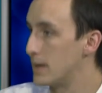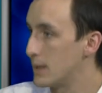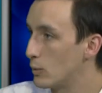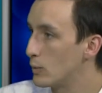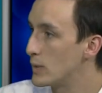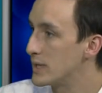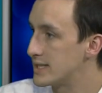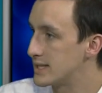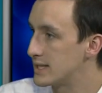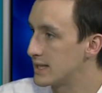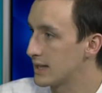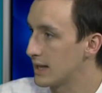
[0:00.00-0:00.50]
in
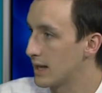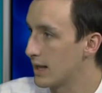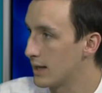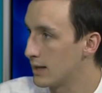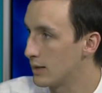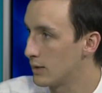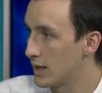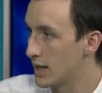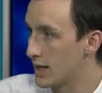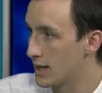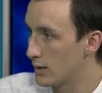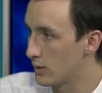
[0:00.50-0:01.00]
week
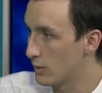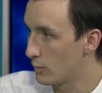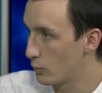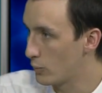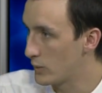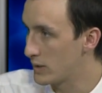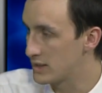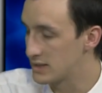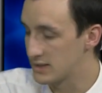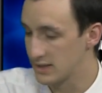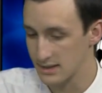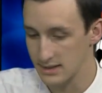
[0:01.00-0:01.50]
in, in
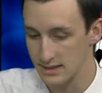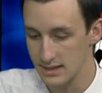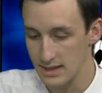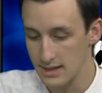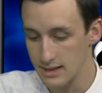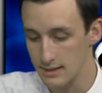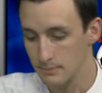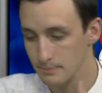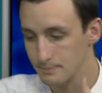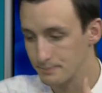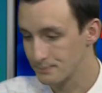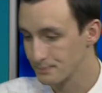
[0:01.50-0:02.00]
week 16.
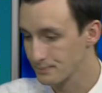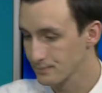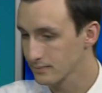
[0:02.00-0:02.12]
Right.